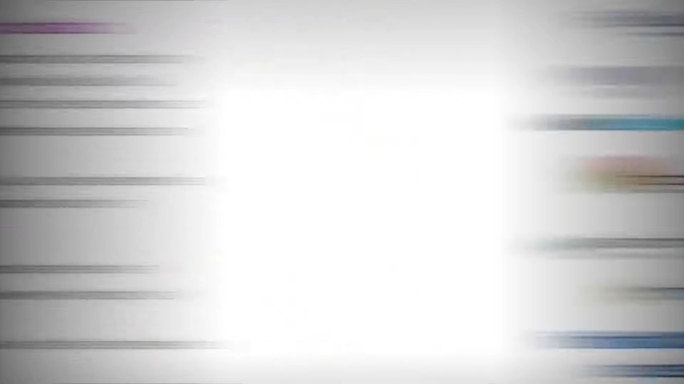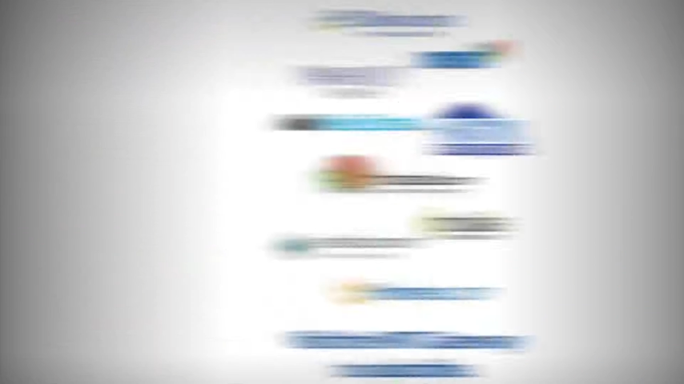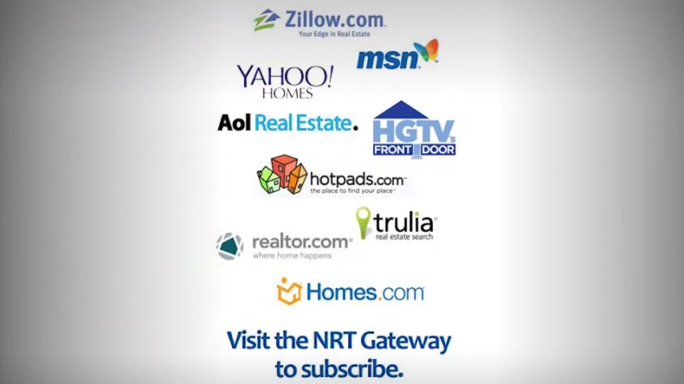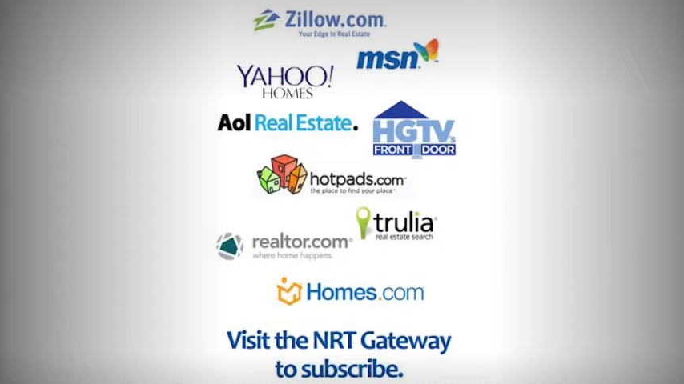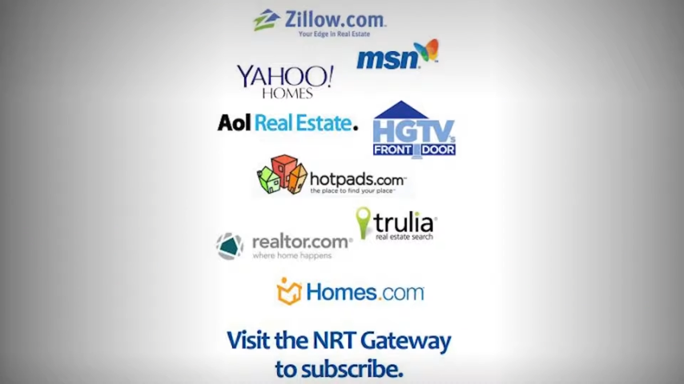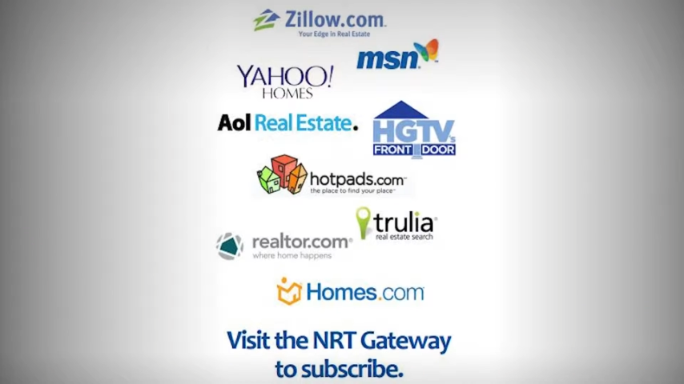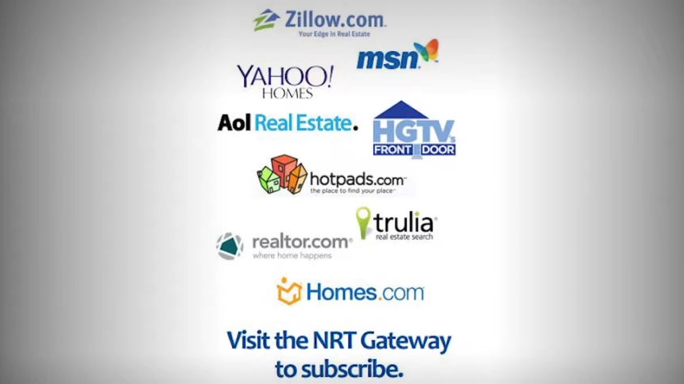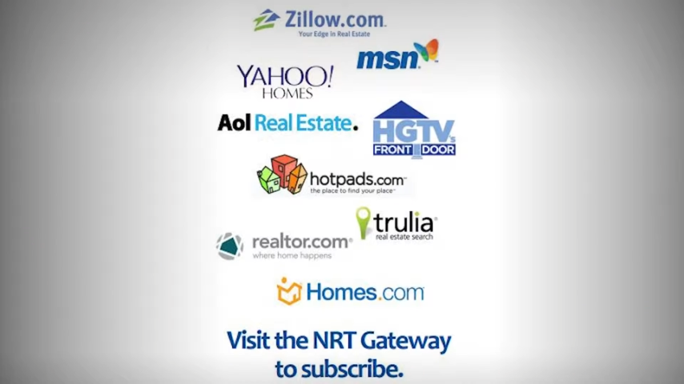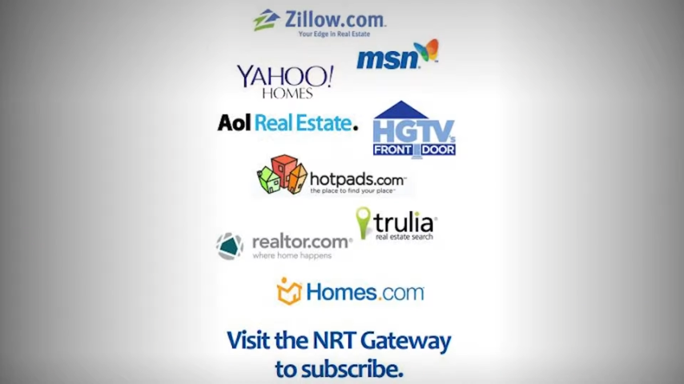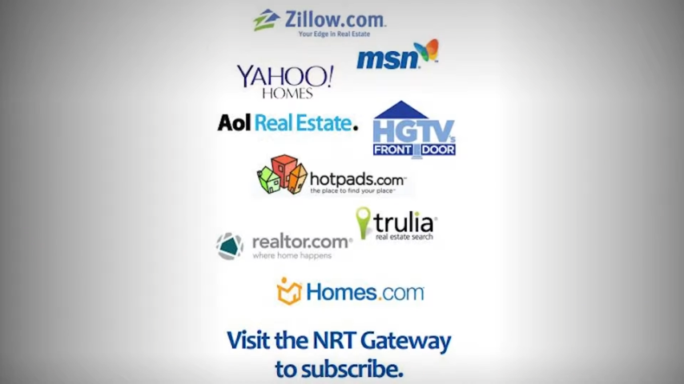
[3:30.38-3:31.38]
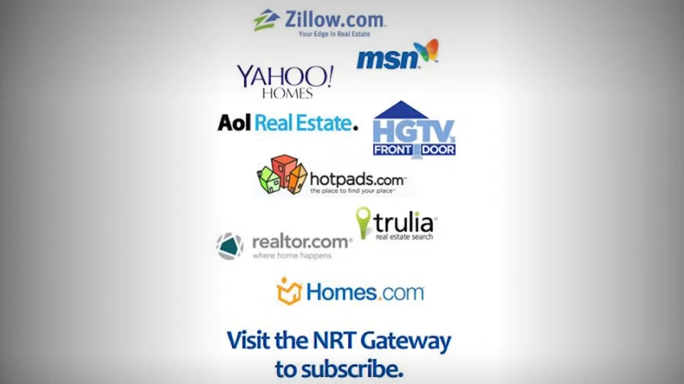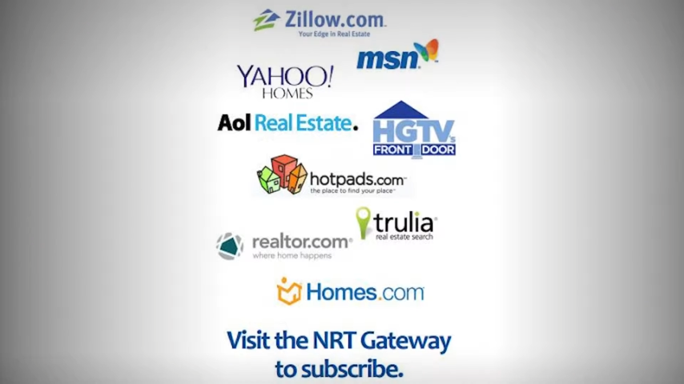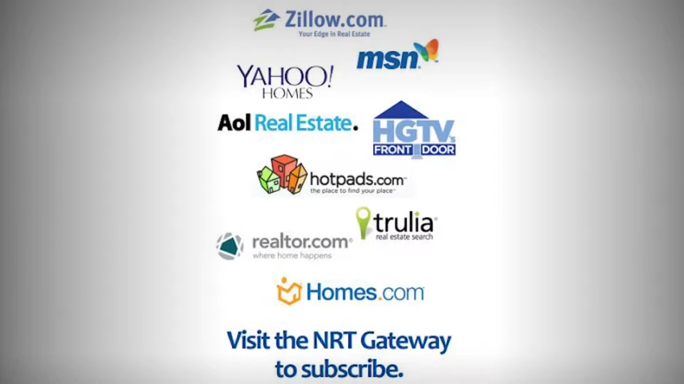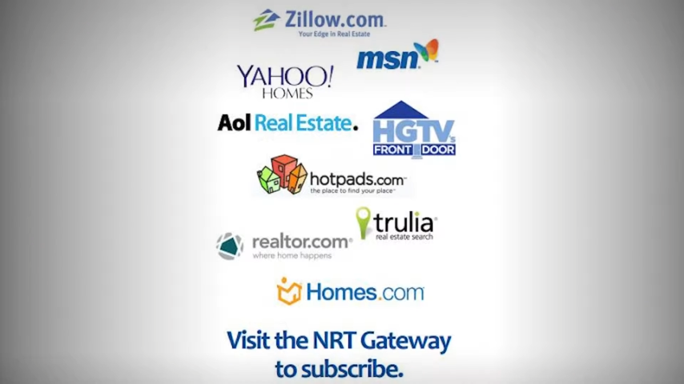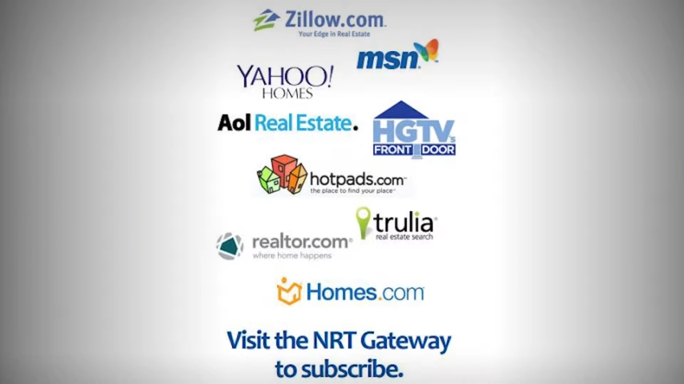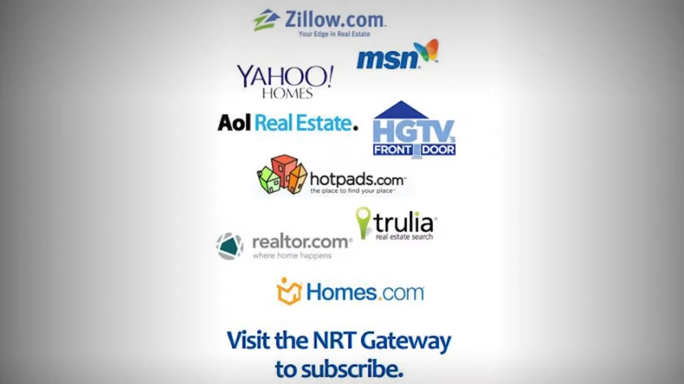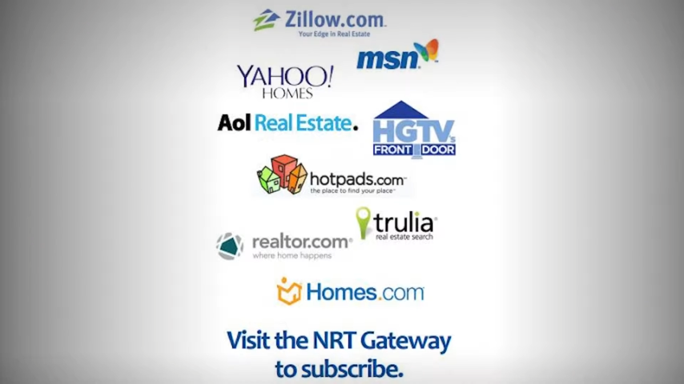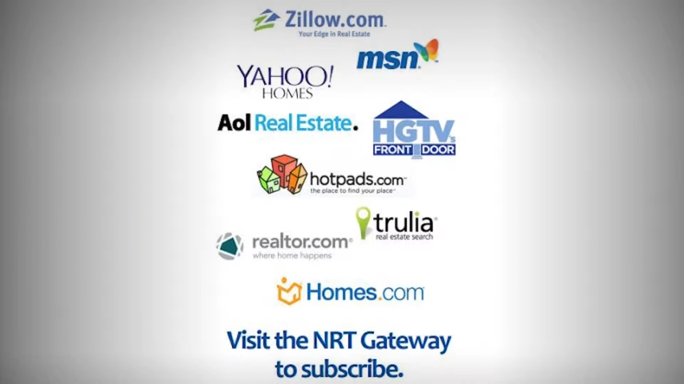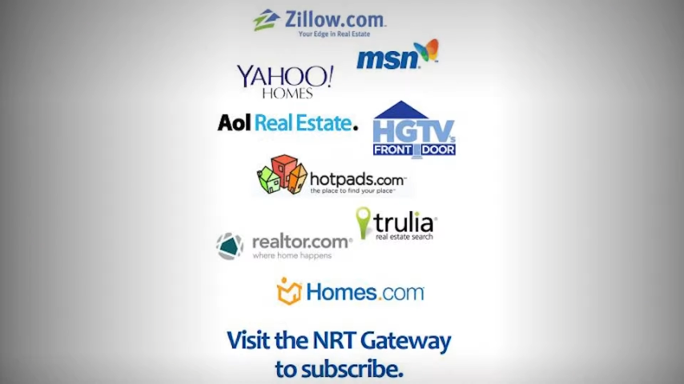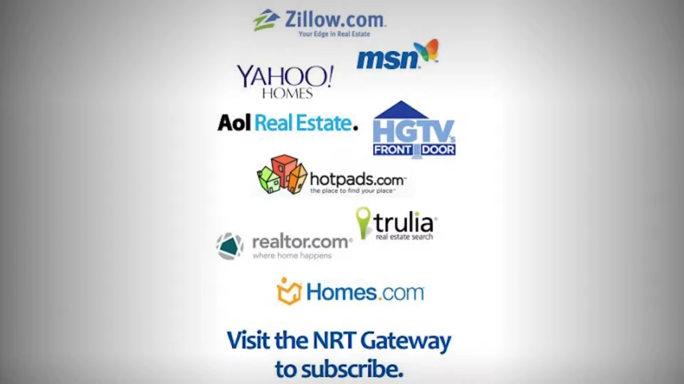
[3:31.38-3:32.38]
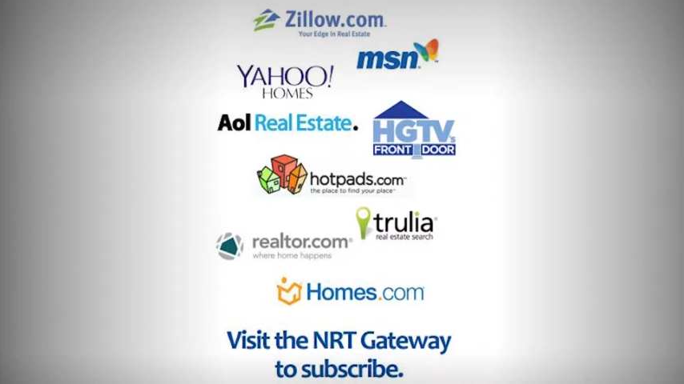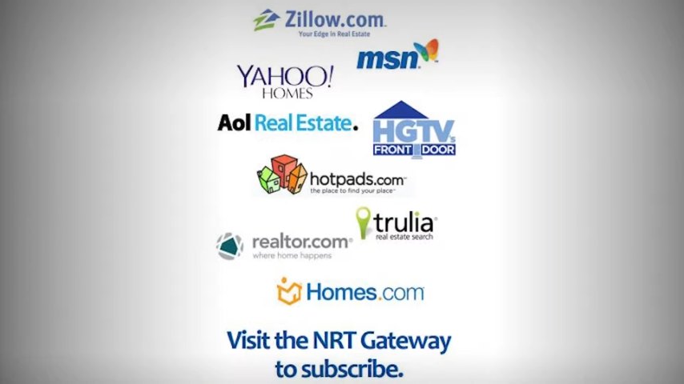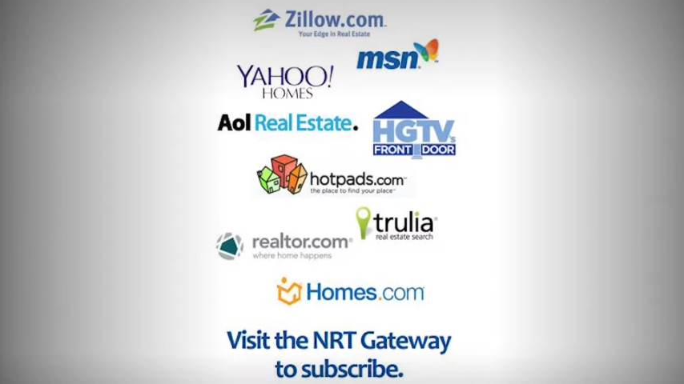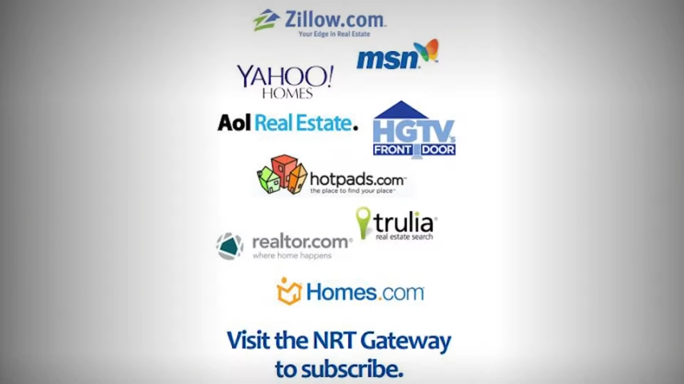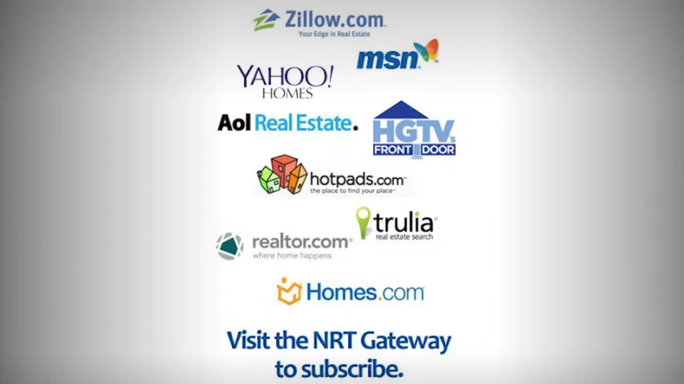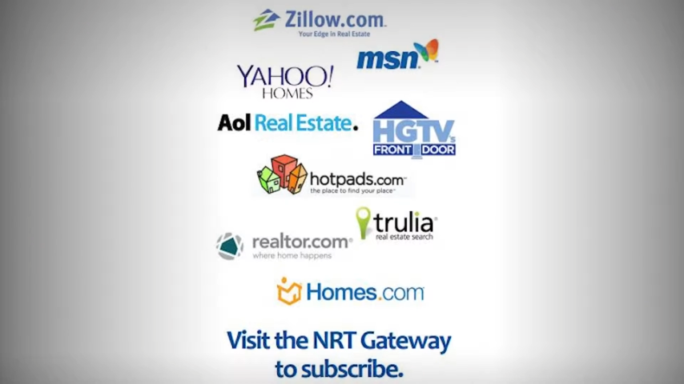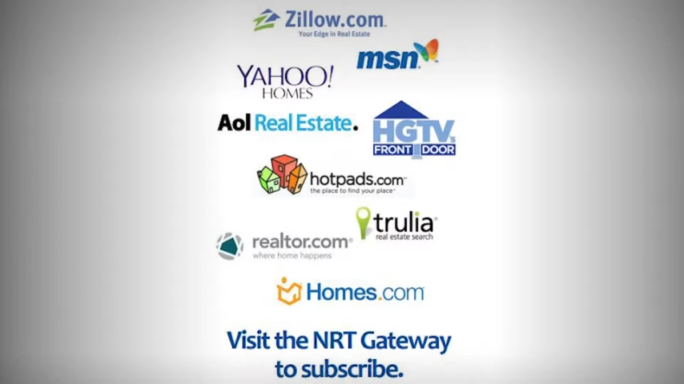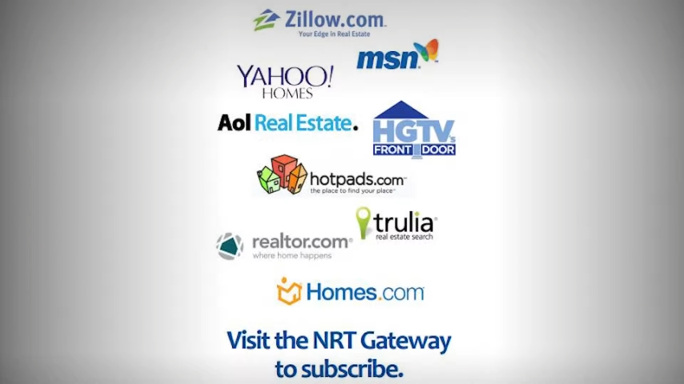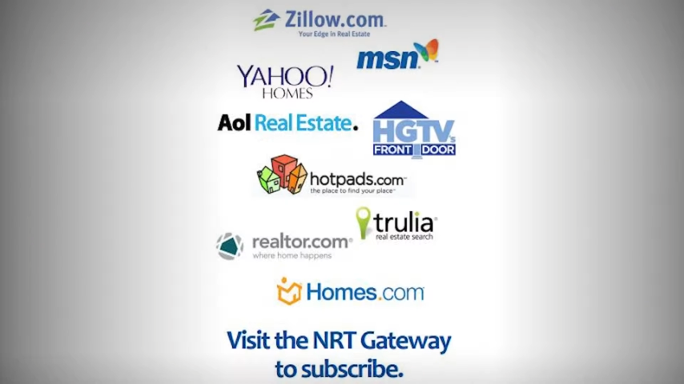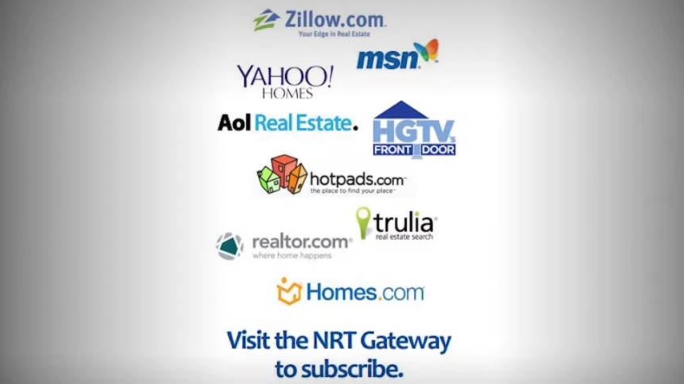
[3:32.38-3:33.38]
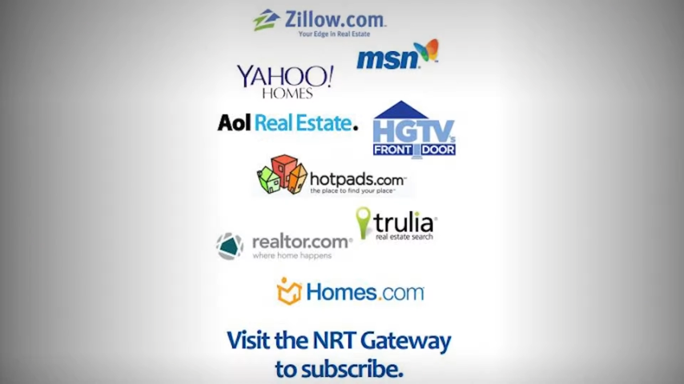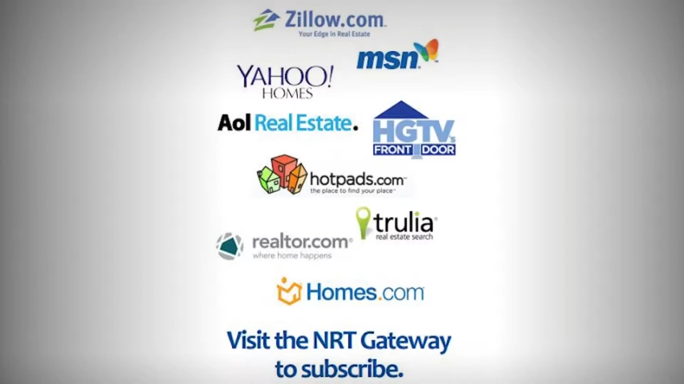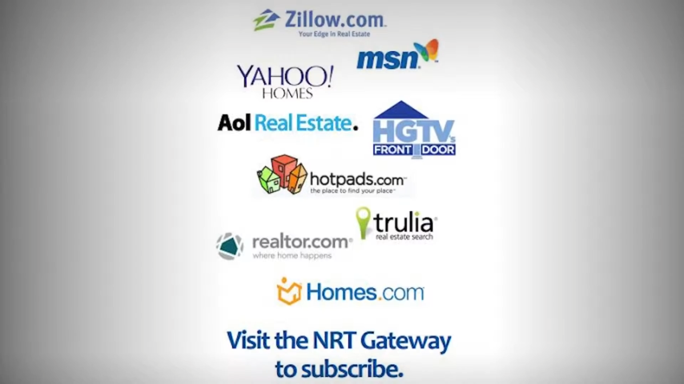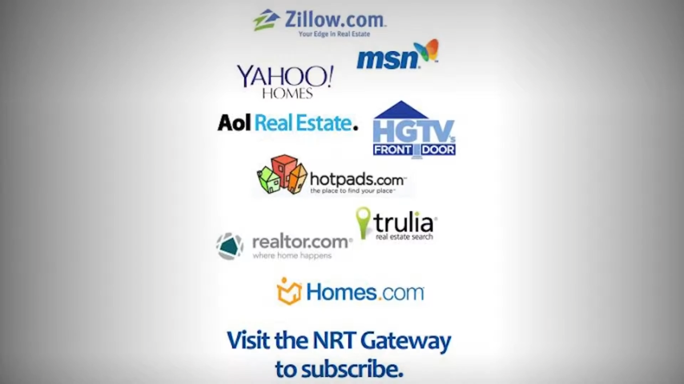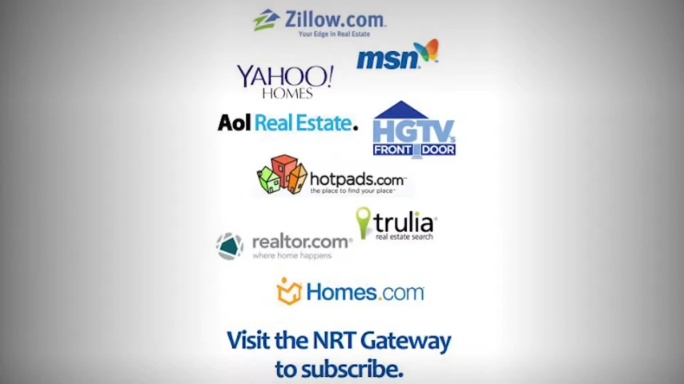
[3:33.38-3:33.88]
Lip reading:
Nobody's mouth can be seen.